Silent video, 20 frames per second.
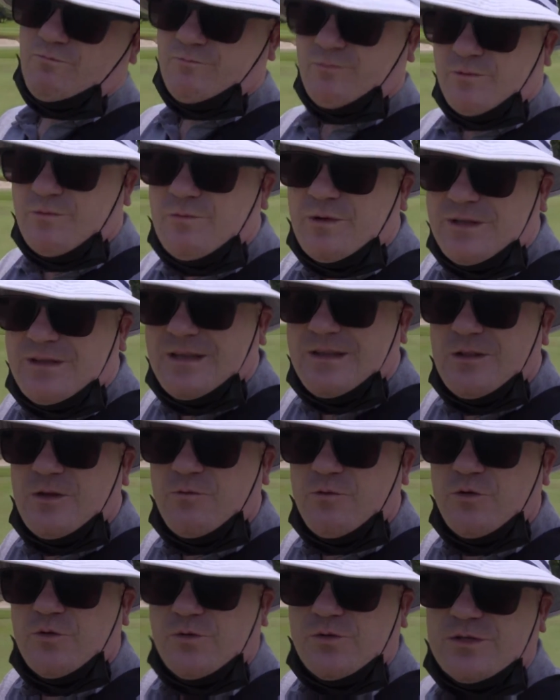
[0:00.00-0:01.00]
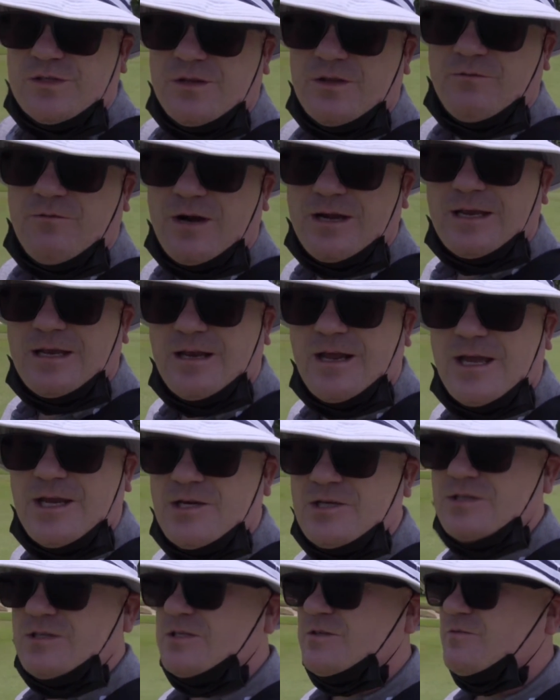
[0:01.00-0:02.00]
within the rules and the
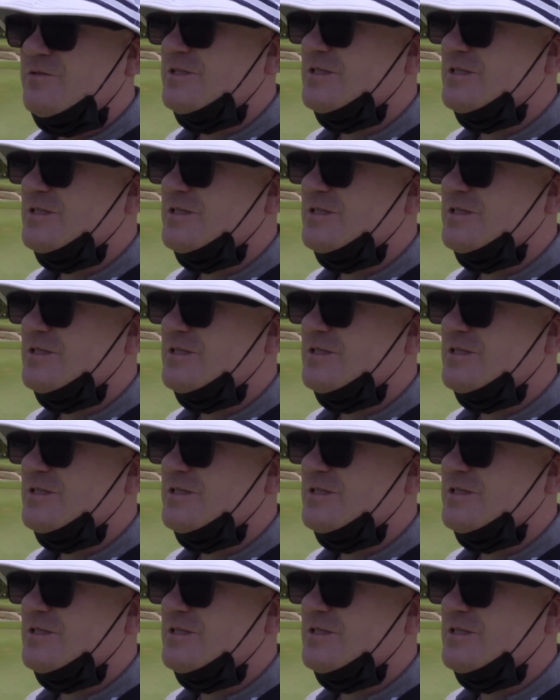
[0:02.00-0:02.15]
regulations for